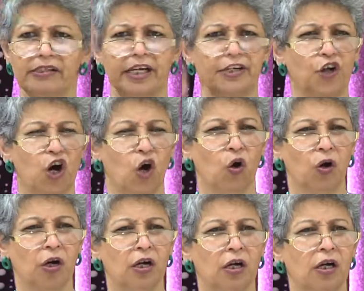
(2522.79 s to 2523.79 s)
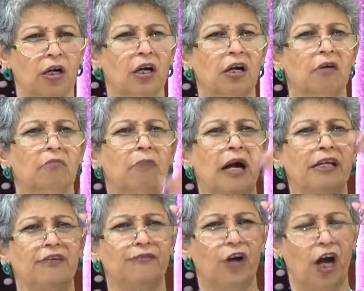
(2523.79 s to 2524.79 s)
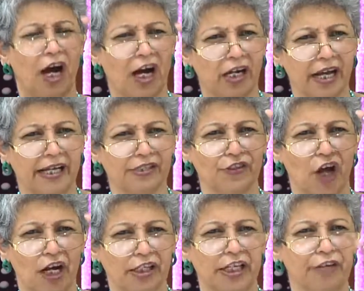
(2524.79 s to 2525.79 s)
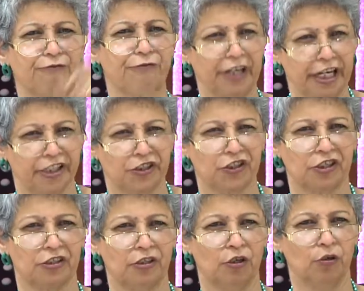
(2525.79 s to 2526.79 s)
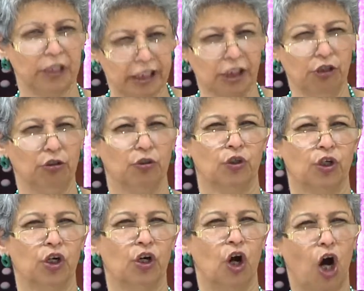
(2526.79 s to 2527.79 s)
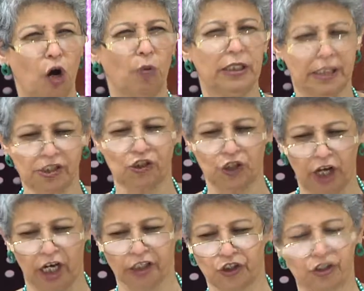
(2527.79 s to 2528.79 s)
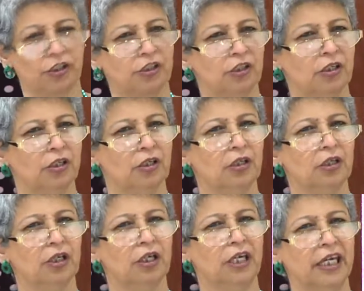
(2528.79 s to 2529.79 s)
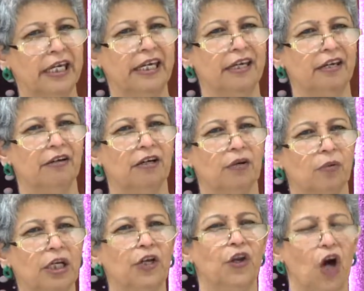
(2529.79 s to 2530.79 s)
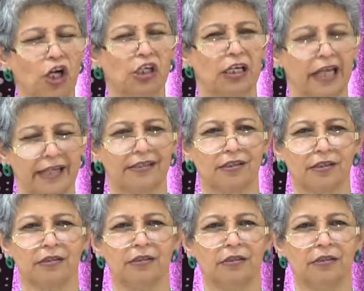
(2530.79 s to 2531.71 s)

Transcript: say no. But if God has not yet finished with you or with his church, he will not let